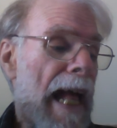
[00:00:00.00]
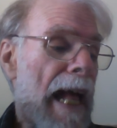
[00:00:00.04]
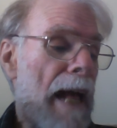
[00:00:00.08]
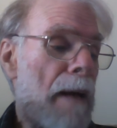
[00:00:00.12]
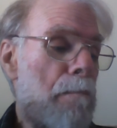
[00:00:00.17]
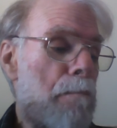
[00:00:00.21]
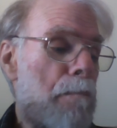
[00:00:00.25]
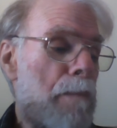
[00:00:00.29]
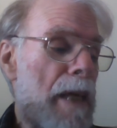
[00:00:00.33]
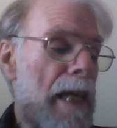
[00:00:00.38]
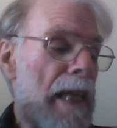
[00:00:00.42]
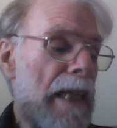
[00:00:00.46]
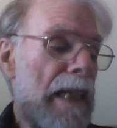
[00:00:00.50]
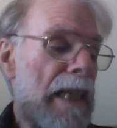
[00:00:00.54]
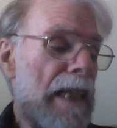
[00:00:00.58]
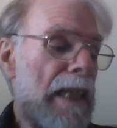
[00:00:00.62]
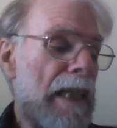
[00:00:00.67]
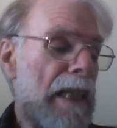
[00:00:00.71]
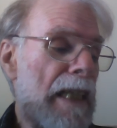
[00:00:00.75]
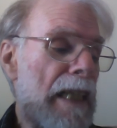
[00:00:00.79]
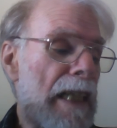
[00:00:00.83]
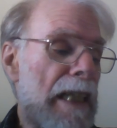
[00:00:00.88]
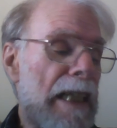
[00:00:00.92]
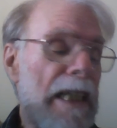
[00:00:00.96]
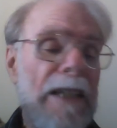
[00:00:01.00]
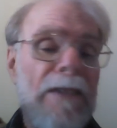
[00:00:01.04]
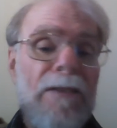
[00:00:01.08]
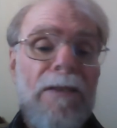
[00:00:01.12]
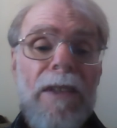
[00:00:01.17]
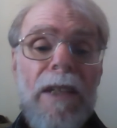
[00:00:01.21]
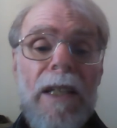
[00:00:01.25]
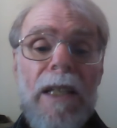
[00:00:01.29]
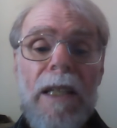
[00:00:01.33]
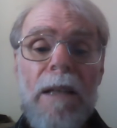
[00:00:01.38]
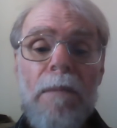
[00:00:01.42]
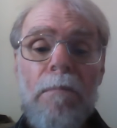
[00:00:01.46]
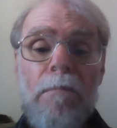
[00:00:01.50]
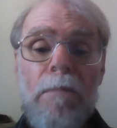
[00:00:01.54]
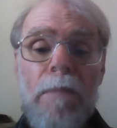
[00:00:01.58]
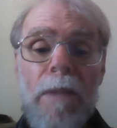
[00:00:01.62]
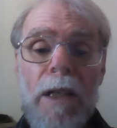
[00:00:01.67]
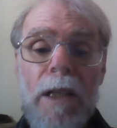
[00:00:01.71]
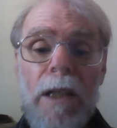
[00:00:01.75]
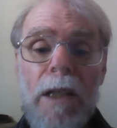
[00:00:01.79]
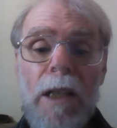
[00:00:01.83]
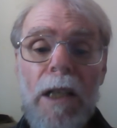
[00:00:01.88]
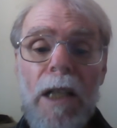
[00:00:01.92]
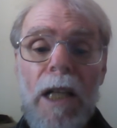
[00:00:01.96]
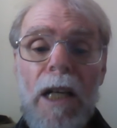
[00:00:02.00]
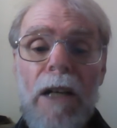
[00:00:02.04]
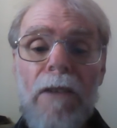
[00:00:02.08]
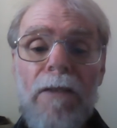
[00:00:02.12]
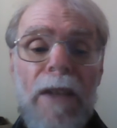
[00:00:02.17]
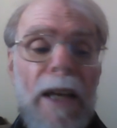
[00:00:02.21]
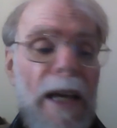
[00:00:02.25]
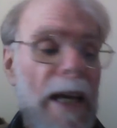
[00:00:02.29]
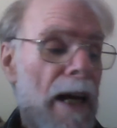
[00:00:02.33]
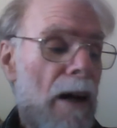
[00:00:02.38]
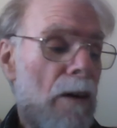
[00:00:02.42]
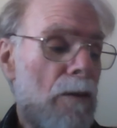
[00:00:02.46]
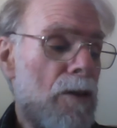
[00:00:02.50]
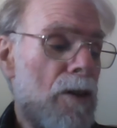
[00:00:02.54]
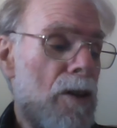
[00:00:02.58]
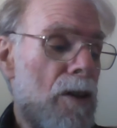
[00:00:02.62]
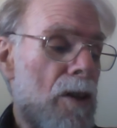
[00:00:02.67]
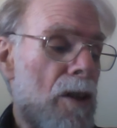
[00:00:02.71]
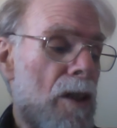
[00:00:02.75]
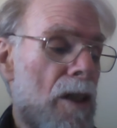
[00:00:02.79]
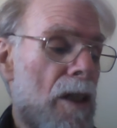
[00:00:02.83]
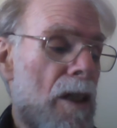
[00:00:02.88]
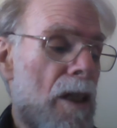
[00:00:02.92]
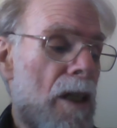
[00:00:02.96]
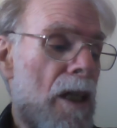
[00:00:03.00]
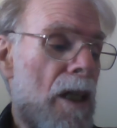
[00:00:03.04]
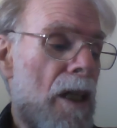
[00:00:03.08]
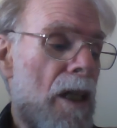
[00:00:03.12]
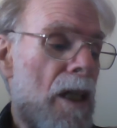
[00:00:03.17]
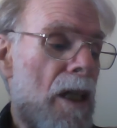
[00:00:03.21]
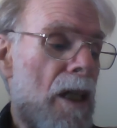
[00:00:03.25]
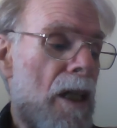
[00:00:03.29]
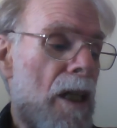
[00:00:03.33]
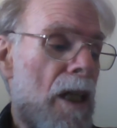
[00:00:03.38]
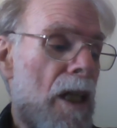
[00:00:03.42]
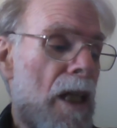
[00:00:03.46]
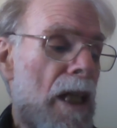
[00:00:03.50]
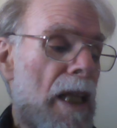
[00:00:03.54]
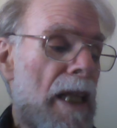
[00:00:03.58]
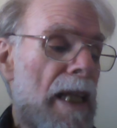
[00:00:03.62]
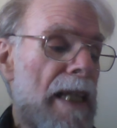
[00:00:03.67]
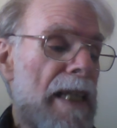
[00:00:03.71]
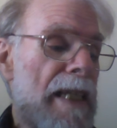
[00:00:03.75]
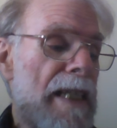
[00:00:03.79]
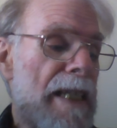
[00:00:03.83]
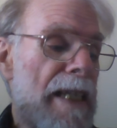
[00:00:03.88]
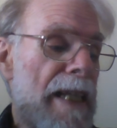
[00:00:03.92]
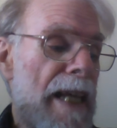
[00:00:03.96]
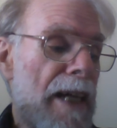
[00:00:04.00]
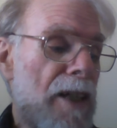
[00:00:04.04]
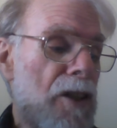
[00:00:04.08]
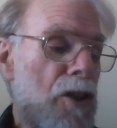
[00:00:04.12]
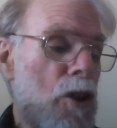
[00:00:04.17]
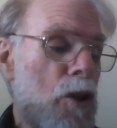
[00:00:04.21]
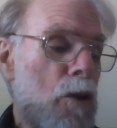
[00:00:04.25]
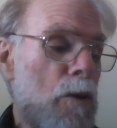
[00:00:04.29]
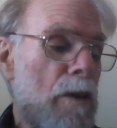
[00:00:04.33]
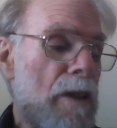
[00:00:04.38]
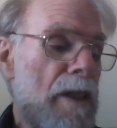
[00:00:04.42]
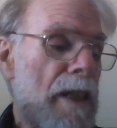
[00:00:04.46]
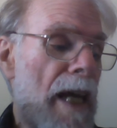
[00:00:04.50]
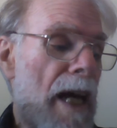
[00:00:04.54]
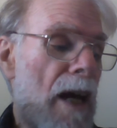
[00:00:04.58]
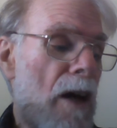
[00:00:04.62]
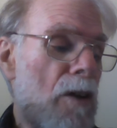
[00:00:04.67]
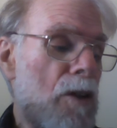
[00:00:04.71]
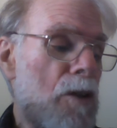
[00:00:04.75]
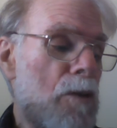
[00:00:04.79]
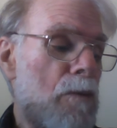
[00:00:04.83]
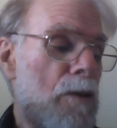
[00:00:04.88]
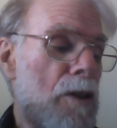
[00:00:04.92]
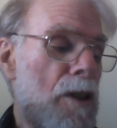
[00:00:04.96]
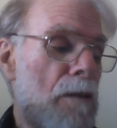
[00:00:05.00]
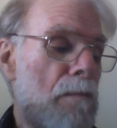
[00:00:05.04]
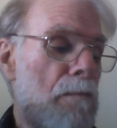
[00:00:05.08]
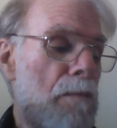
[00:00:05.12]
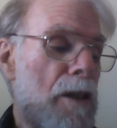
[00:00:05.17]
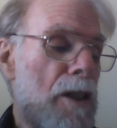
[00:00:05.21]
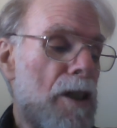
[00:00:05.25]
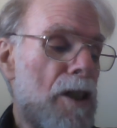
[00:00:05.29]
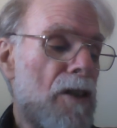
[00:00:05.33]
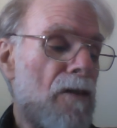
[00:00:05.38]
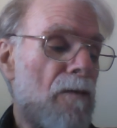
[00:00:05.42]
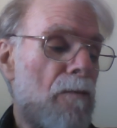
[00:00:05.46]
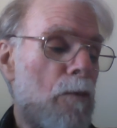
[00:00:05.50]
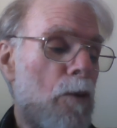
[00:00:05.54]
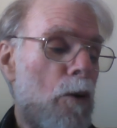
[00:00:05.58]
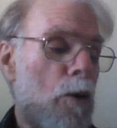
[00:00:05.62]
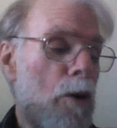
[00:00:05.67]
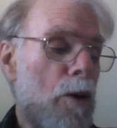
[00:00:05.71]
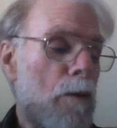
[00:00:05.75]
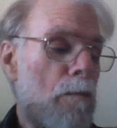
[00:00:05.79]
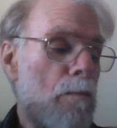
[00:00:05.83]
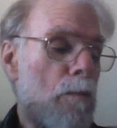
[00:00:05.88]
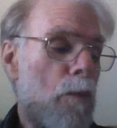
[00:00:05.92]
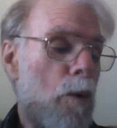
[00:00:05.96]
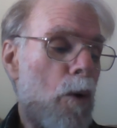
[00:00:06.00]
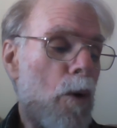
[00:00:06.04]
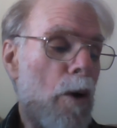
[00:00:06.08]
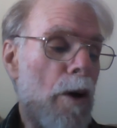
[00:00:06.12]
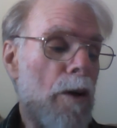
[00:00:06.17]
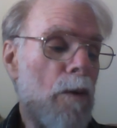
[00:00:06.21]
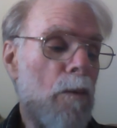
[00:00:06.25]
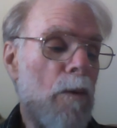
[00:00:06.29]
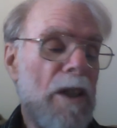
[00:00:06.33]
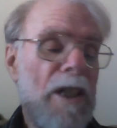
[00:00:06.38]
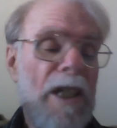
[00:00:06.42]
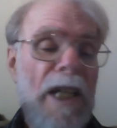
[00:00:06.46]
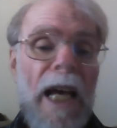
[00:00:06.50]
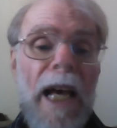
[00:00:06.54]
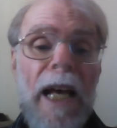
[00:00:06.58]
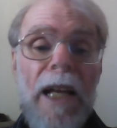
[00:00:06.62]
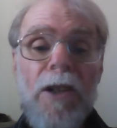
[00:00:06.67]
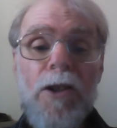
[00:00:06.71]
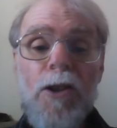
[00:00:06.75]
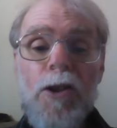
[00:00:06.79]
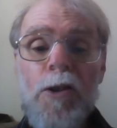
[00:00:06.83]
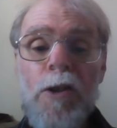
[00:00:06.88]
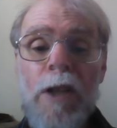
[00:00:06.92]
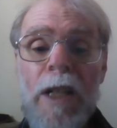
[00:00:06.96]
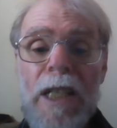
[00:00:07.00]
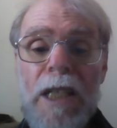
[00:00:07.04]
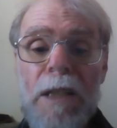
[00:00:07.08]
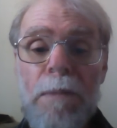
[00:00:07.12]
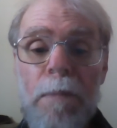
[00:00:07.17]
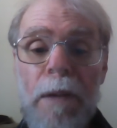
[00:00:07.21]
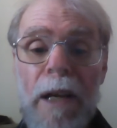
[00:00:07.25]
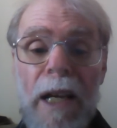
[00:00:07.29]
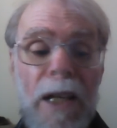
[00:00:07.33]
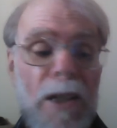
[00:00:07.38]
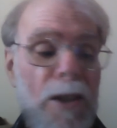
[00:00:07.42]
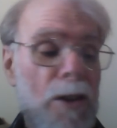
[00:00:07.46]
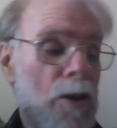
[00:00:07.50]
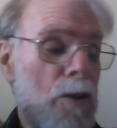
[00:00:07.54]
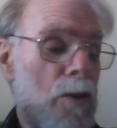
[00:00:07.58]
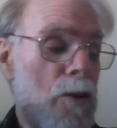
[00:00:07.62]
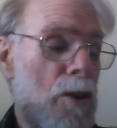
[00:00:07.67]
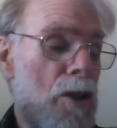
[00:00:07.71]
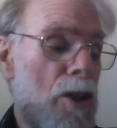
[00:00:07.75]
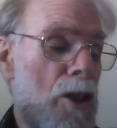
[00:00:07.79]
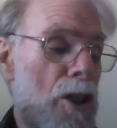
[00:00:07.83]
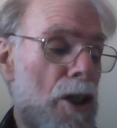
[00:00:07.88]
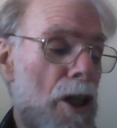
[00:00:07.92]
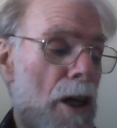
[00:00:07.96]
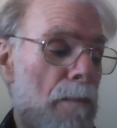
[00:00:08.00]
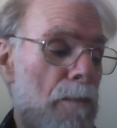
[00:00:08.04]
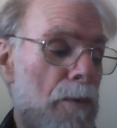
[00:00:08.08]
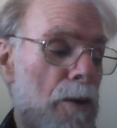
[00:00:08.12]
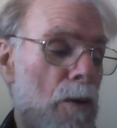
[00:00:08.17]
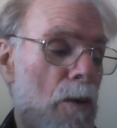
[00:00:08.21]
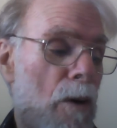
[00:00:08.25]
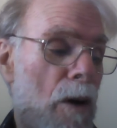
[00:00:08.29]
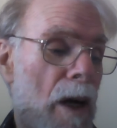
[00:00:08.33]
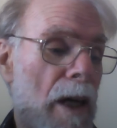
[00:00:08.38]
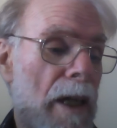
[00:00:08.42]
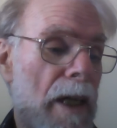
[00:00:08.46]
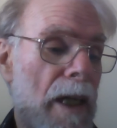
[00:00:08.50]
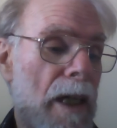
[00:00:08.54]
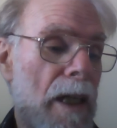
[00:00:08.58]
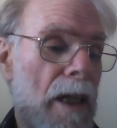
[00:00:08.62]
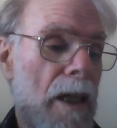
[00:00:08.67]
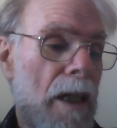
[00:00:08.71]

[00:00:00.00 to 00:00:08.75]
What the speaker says: And Piglet lived in the middle of the house. Next to his house was a piece of broken board which had Trespassers W on it.